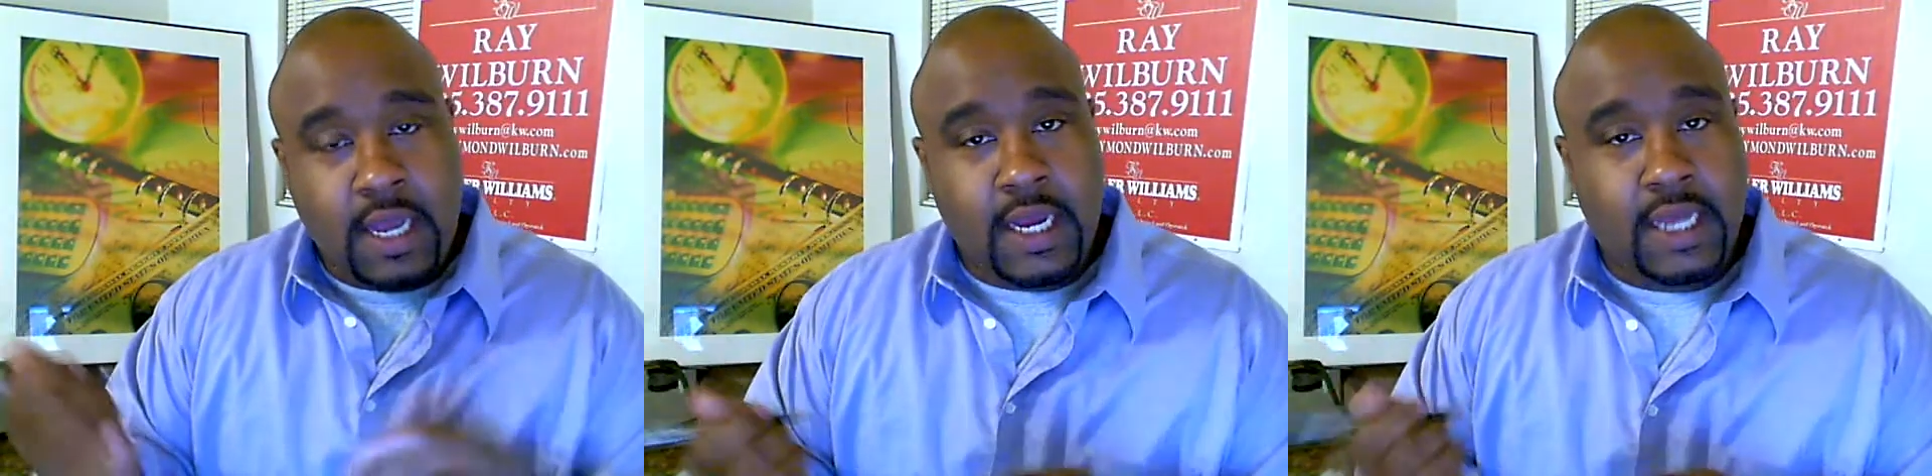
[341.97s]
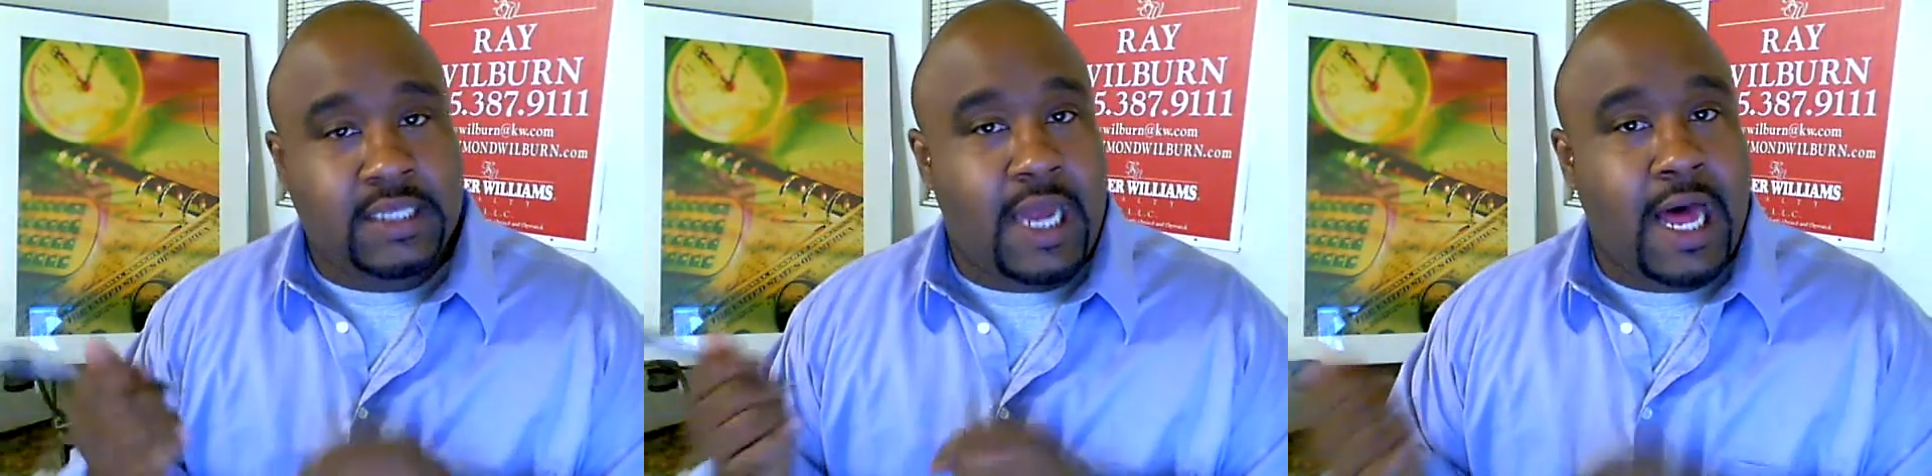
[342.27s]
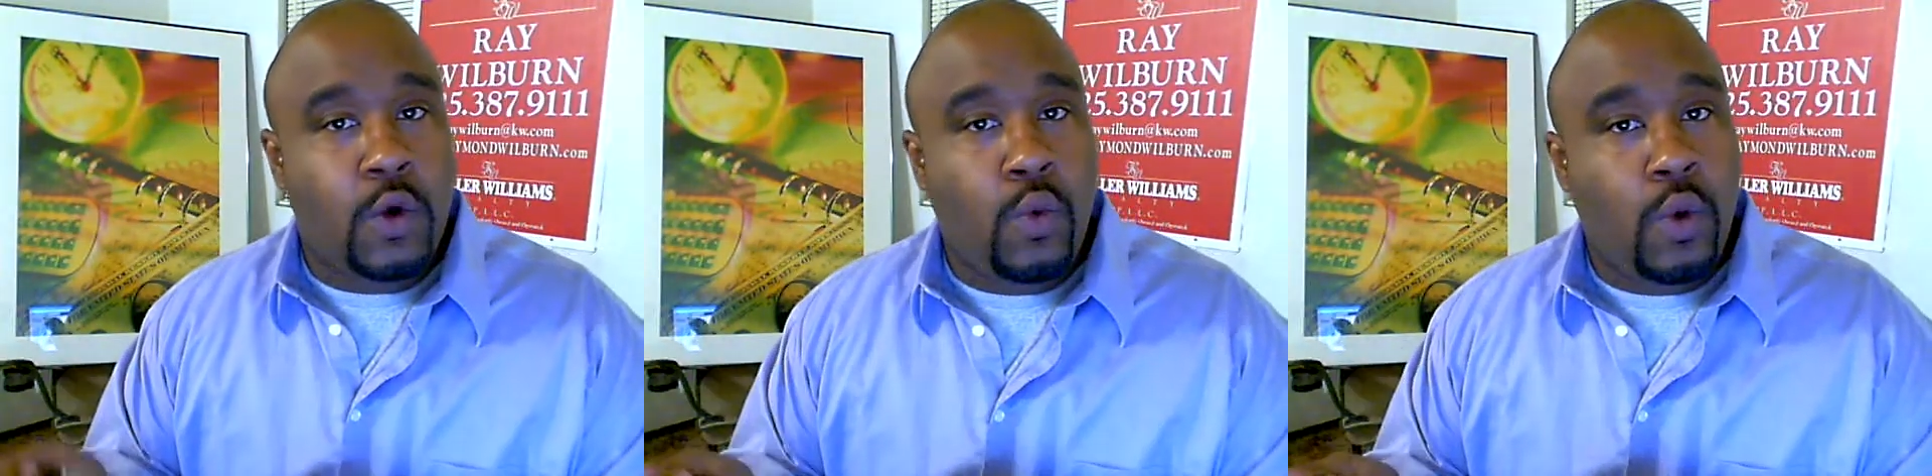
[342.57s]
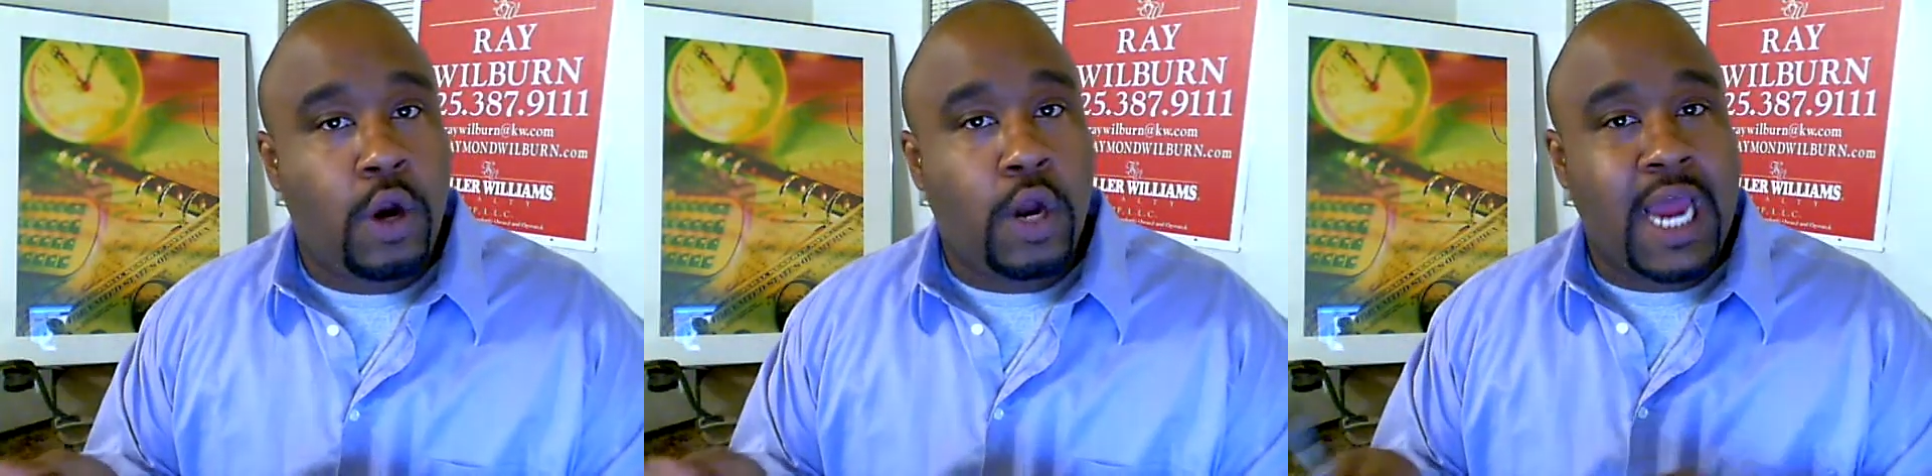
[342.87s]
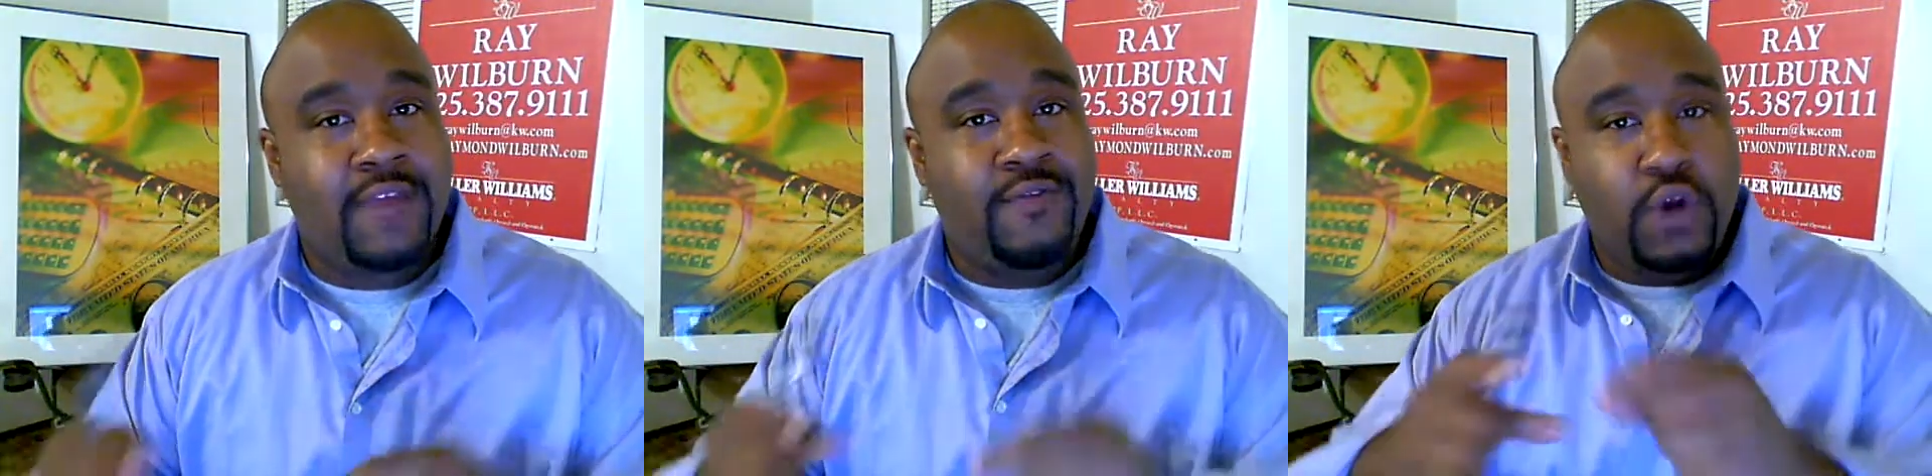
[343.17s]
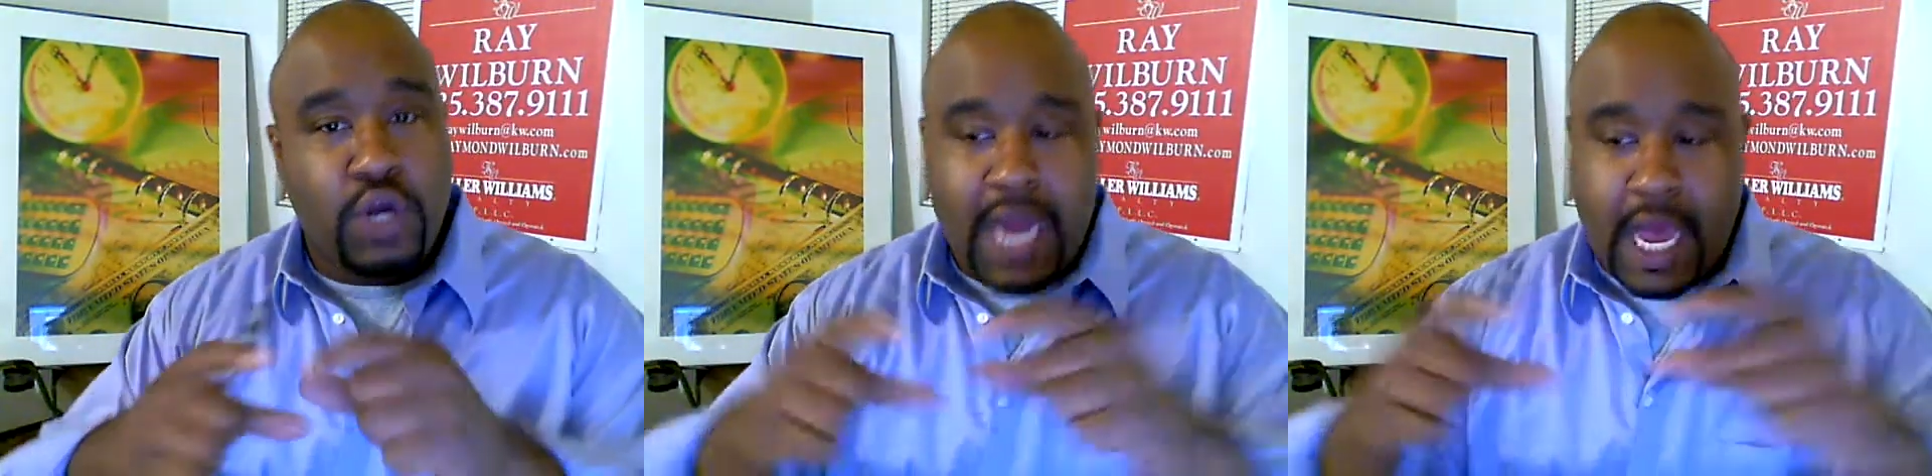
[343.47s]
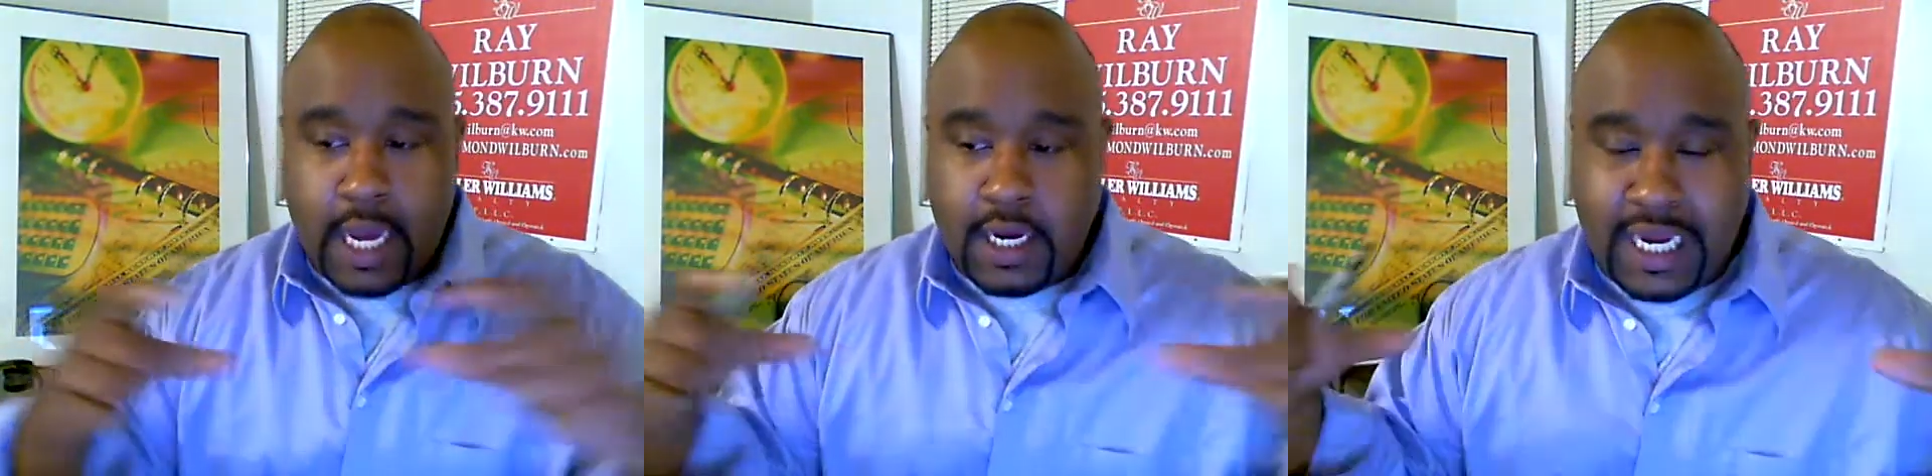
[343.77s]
It's a lot of work, and if you're not going